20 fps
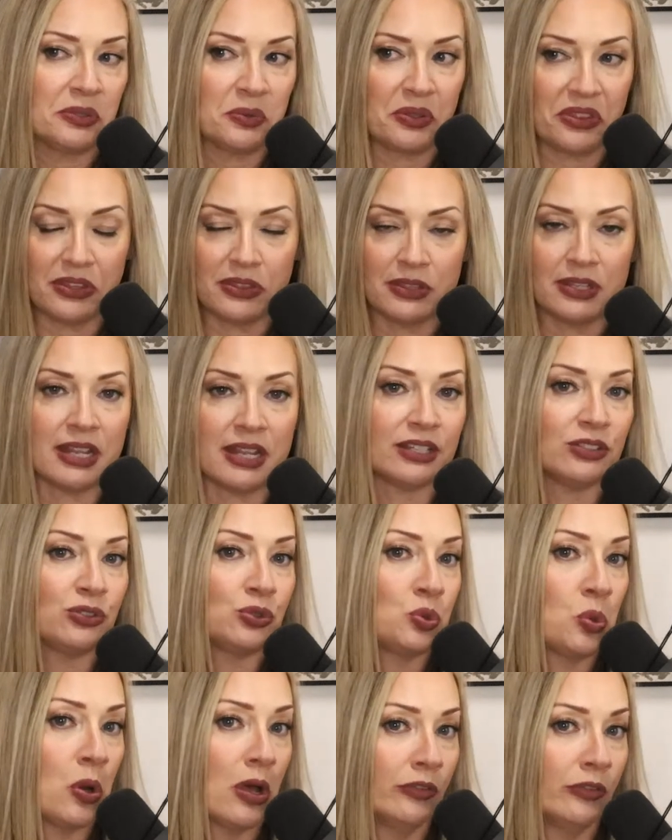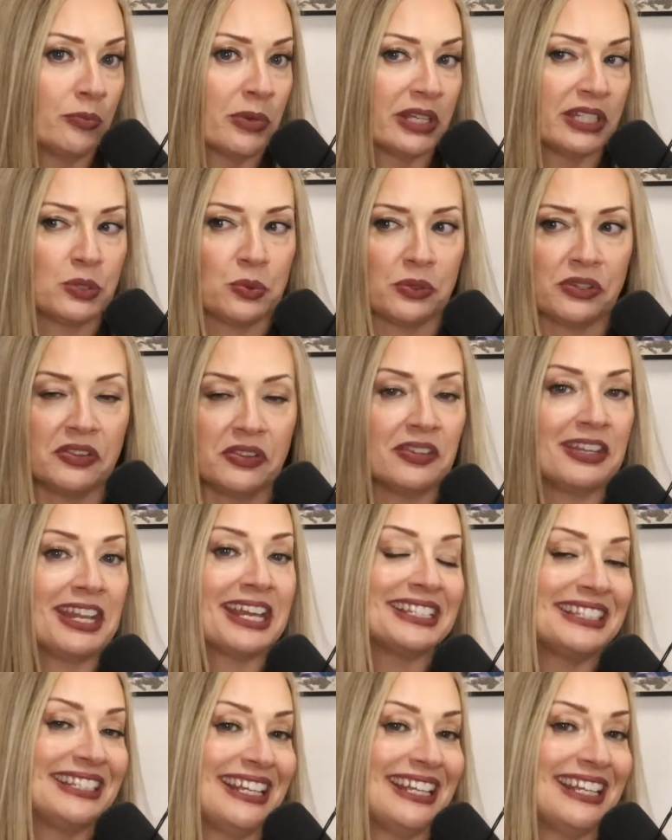within the next 12 months, within the next